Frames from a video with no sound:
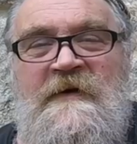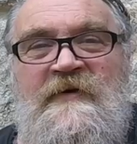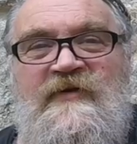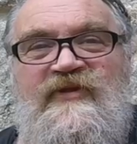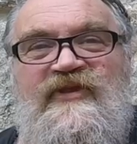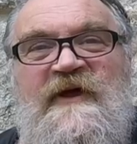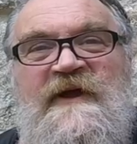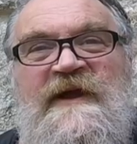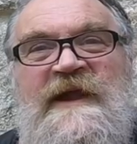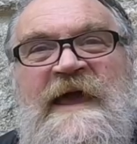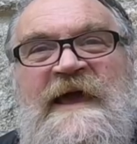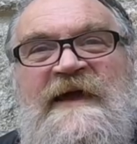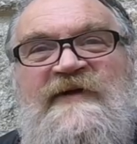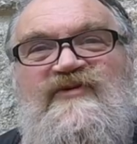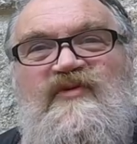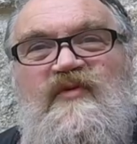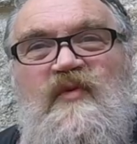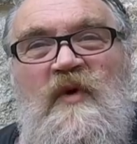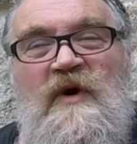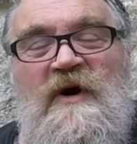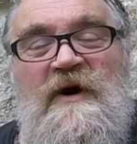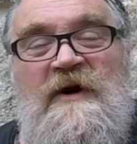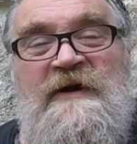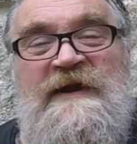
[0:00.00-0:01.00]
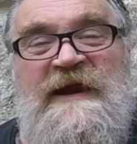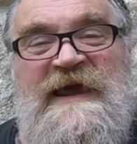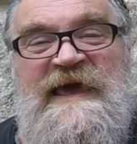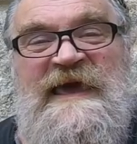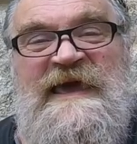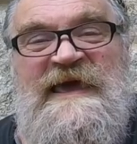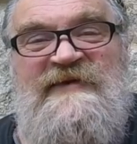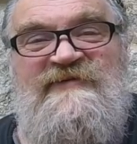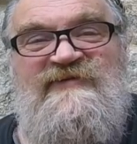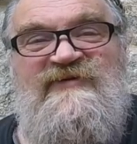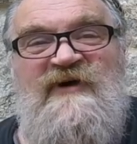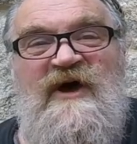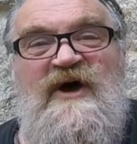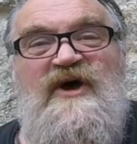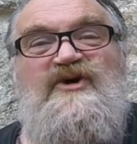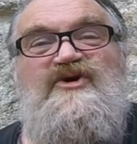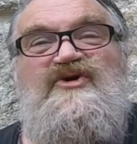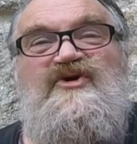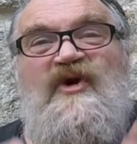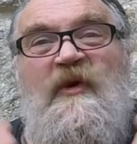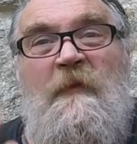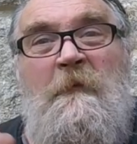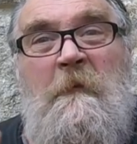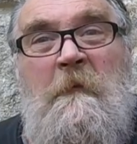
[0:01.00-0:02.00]
The next word is
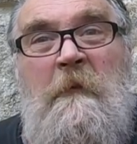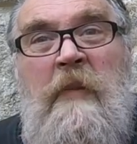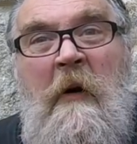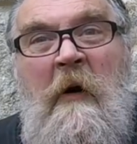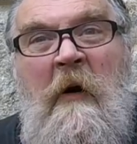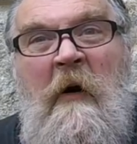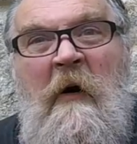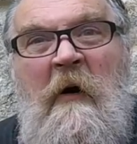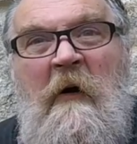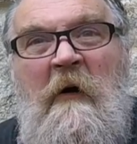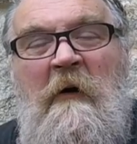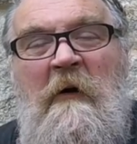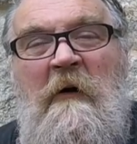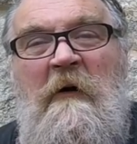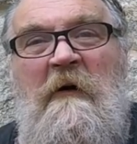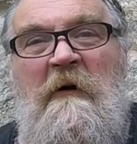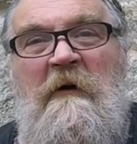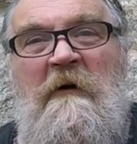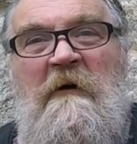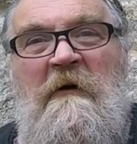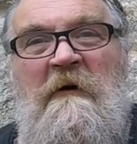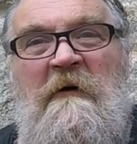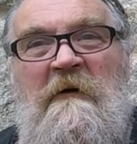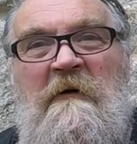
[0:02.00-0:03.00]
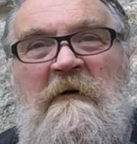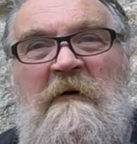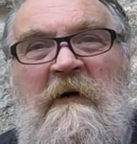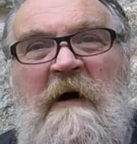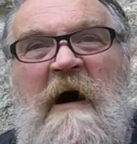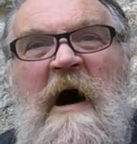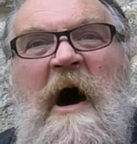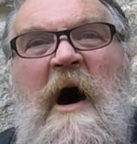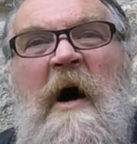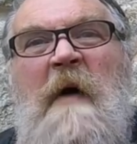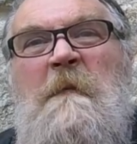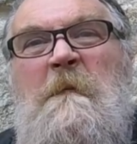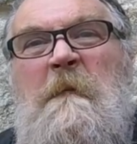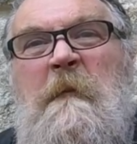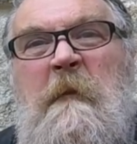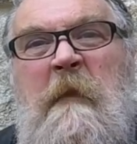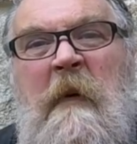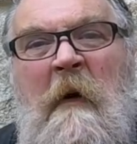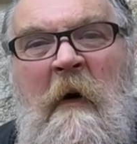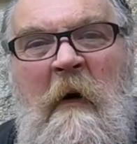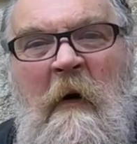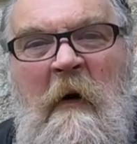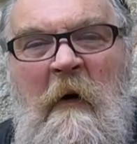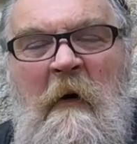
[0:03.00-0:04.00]
to pong a
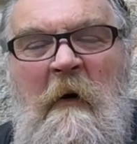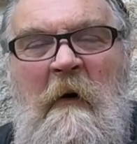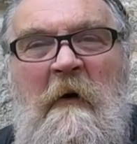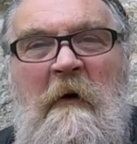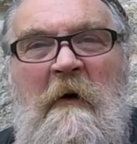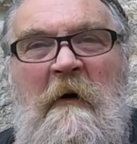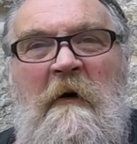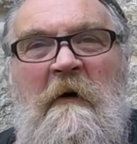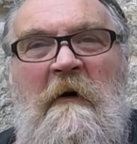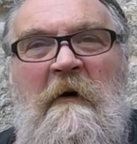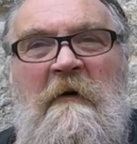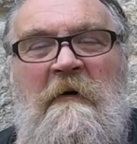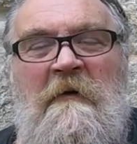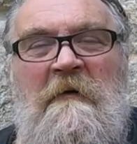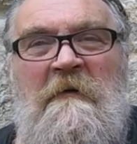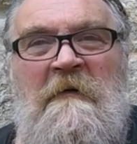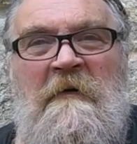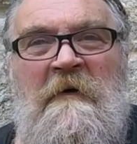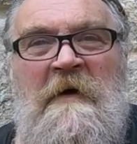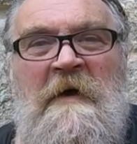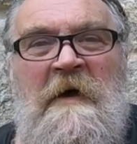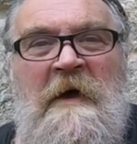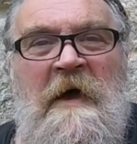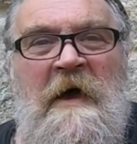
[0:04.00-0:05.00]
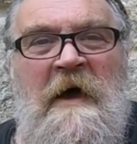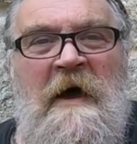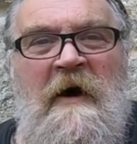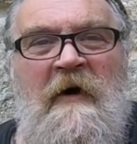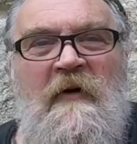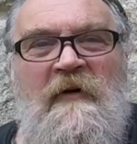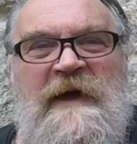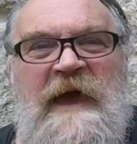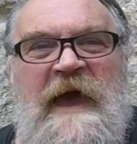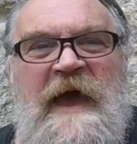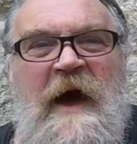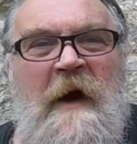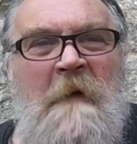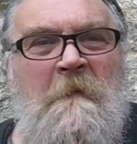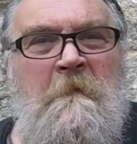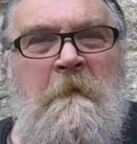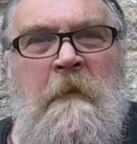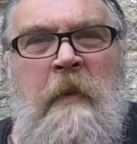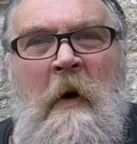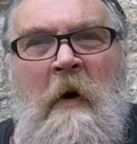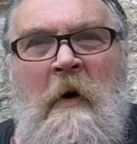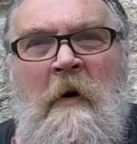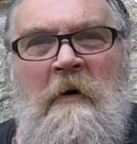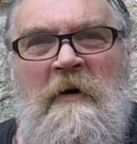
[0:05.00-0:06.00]
pong. Okay, a
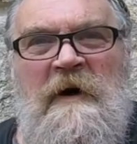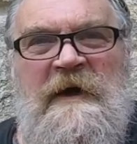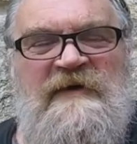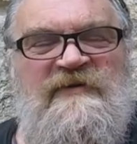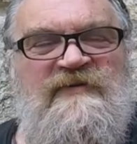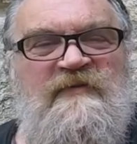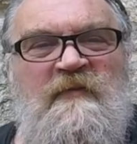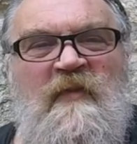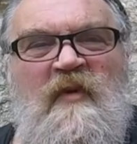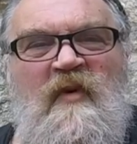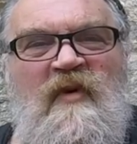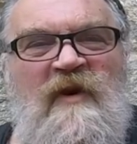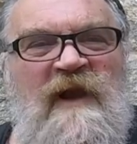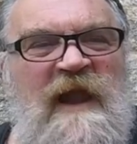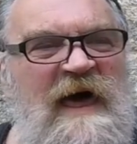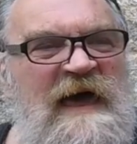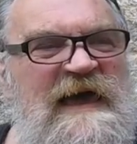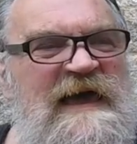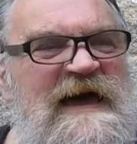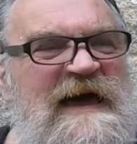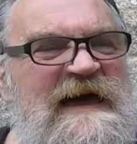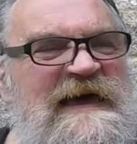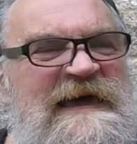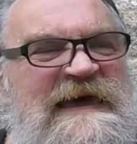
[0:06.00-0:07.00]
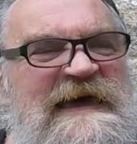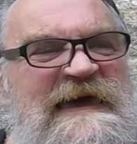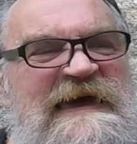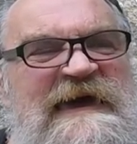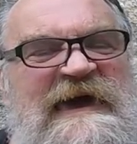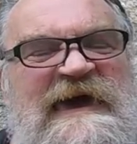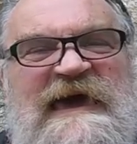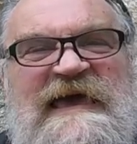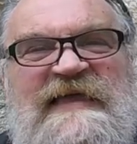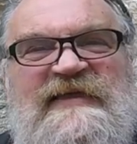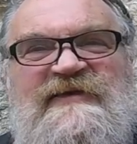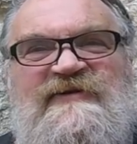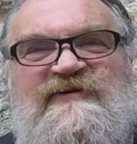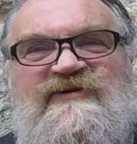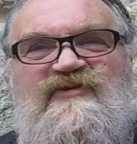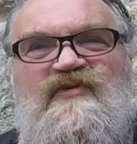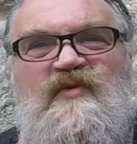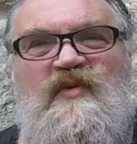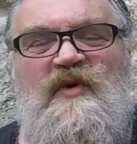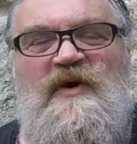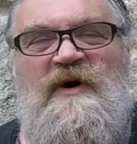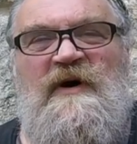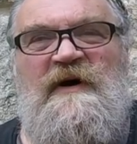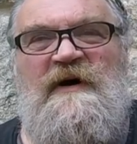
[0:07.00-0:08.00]
pong is more like a kid's
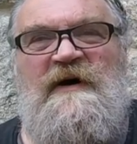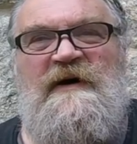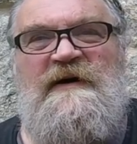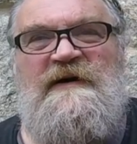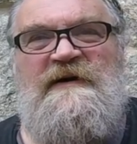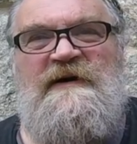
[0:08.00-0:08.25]
word.